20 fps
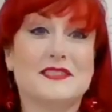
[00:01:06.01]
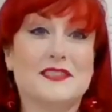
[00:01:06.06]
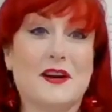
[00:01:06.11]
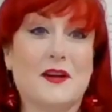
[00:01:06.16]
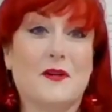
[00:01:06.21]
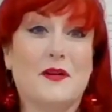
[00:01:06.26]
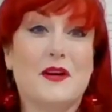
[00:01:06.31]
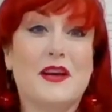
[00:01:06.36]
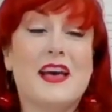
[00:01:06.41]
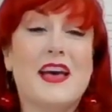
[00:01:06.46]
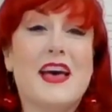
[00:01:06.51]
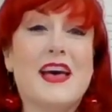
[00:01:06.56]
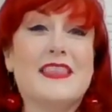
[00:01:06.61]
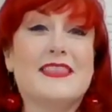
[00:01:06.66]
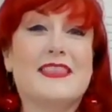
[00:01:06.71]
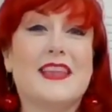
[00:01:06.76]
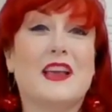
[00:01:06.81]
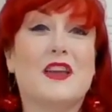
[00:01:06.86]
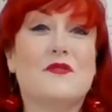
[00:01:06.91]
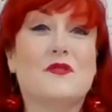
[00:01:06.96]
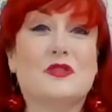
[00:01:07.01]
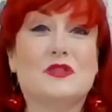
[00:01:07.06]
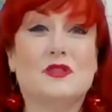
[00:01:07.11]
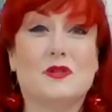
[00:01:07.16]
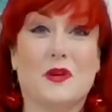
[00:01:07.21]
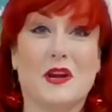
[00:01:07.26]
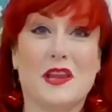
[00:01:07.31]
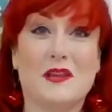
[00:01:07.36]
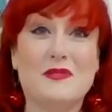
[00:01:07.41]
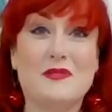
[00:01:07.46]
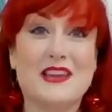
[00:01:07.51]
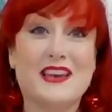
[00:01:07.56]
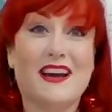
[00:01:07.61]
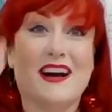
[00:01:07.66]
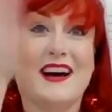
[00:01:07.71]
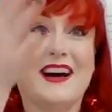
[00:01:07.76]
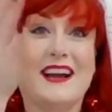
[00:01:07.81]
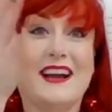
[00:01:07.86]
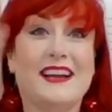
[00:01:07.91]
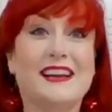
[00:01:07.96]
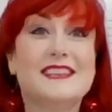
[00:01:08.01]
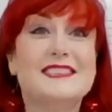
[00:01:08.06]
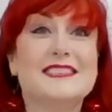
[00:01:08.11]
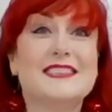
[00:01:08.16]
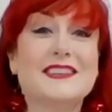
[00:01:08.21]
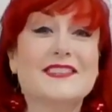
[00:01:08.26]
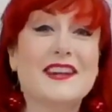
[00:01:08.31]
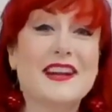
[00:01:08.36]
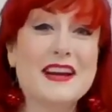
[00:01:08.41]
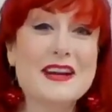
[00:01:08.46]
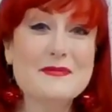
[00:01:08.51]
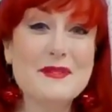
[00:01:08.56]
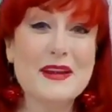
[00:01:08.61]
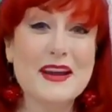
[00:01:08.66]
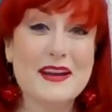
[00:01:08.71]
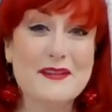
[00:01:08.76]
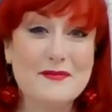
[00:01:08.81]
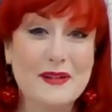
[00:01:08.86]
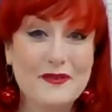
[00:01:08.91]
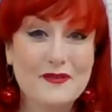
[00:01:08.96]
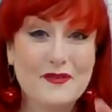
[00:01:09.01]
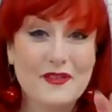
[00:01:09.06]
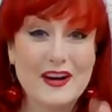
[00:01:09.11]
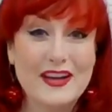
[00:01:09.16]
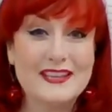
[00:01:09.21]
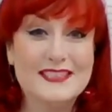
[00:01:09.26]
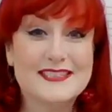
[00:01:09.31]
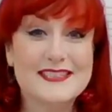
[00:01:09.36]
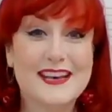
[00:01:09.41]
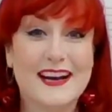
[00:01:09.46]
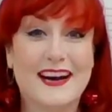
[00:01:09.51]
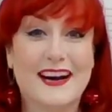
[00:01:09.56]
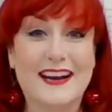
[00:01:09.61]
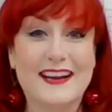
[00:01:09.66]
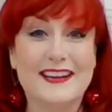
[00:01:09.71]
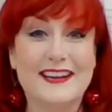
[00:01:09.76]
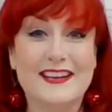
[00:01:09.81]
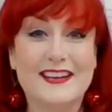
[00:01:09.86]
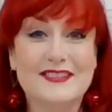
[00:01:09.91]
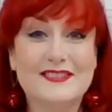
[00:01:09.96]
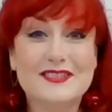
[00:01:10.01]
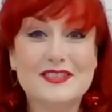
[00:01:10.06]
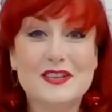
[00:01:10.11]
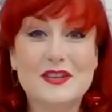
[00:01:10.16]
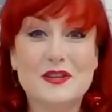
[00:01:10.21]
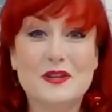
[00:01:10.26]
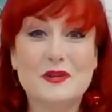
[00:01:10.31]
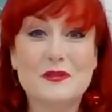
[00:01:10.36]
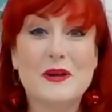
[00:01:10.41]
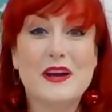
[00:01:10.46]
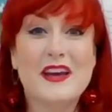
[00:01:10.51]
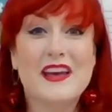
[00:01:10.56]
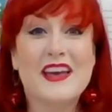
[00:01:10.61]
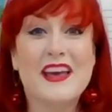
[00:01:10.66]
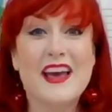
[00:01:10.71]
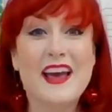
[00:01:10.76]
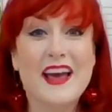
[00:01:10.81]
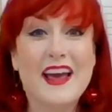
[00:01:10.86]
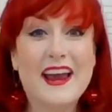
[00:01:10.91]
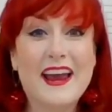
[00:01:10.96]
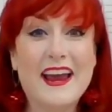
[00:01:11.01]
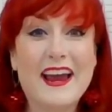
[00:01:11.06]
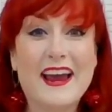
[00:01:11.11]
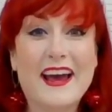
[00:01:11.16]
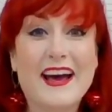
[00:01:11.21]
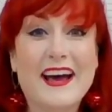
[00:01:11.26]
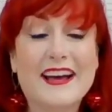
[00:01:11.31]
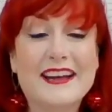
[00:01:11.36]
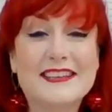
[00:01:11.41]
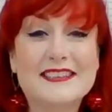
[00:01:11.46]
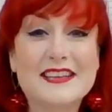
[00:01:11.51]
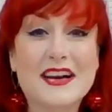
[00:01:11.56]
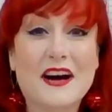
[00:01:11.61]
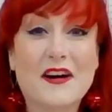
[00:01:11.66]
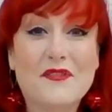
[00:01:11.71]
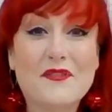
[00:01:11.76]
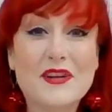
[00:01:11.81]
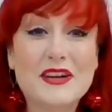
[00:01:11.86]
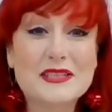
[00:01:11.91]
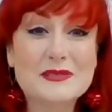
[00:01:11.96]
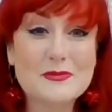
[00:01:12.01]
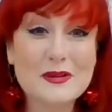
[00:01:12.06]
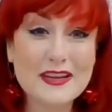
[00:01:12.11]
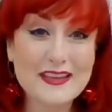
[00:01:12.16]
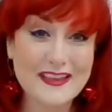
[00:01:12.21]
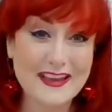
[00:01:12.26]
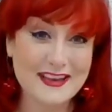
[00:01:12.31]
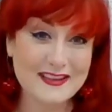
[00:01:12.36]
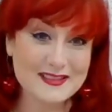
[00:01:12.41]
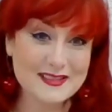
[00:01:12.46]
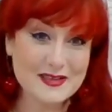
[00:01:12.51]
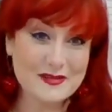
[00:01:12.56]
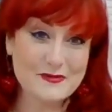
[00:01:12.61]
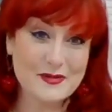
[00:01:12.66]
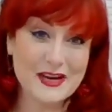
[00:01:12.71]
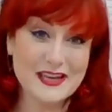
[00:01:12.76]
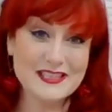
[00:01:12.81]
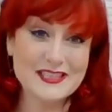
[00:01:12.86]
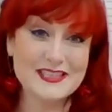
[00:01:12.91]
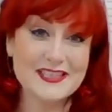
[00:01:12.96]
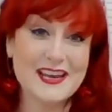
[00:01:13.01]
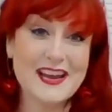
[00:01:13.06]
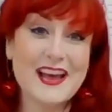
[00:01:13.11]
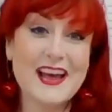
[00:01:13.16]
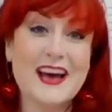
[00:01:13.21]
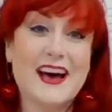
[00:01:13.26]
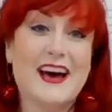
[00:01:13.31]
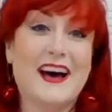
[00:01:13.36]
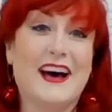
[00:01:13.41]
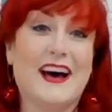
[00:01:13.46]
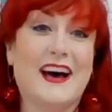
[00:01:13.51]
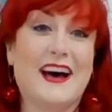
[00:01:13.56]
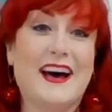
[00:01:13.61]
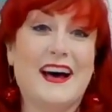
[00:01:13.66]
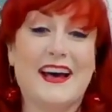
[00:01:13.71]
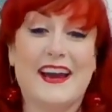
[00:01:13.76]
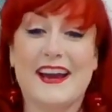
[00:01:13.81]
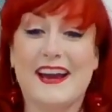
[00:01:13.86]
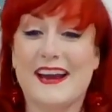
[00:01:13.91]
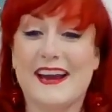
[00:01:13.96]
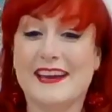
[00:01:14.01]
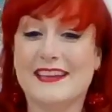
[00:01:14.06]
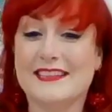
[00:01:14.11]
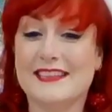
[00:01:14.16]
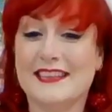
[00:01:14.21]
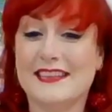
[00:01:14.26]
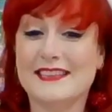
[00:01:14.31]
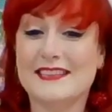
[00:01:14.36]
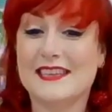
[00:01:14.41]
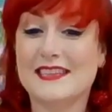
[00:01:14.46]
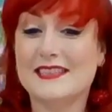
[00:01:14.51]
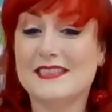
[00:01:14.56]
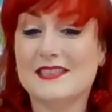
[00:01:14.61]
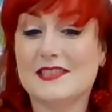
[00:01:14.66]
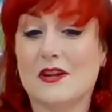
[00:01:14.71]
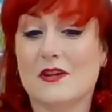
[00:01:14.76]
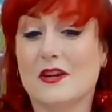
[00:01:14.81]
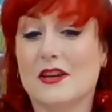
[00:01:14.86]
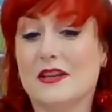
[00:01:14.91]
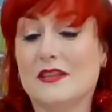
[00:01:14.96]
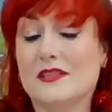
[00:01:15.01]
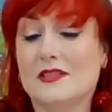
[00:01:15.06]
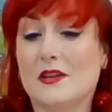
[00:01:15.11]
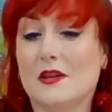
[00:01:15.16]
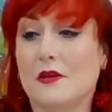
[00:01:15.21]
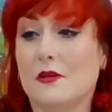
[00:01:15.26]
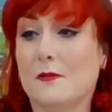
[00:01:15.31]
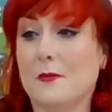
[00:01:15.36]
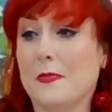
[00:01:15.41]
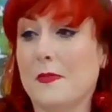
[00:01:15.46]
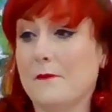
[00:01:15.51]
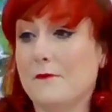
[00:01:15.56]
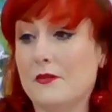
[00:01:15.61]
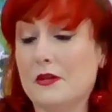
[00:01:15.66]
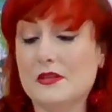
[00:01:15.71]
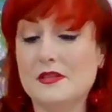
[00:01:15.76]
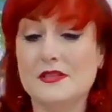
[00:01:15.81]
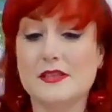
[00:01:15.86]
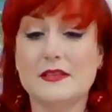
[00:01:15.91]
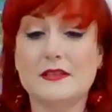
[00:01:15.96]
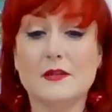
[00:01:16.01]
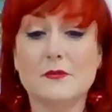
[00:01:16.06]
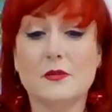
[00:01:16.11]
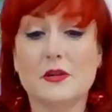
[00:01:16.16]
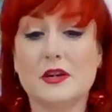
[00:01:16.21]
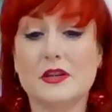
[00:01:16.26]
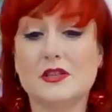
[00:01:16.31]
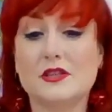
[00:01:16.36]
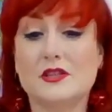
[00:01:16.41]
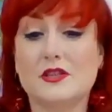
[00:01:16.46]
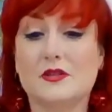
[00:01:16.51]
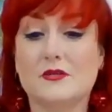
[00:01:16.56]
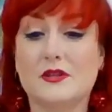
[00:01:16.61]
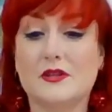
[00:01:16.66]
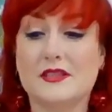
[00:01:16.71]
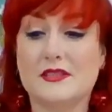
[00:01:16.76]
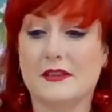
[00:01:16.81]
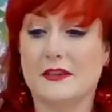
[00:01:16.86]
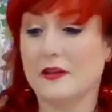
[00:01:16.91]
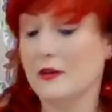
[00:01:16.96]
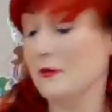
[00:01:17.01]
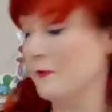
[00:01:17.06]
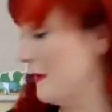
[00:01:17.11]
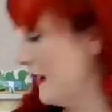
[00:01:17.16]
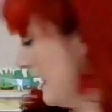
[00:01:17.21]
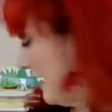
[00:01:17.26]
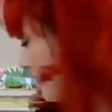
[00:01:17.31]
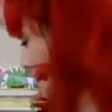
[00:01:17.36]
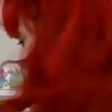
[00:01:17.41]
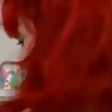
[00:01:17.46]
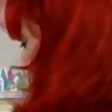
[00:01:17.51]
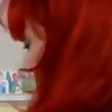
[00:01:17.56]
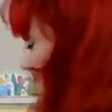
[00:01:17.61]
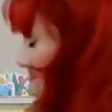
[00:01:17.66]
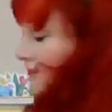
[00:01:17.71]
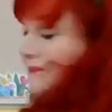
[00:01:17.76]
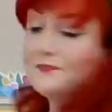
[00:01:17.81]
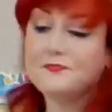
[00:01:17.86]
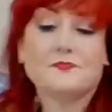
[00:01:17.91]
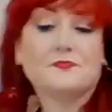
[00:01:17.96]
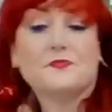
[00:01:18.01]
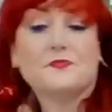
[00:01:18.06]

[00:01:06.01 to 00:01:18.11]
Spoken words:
So thank you for joining me on Instagram and my friends on YouTube and Facebook. Thank you so much. And let's get started. So the first thing that we're going to do is a little bounce.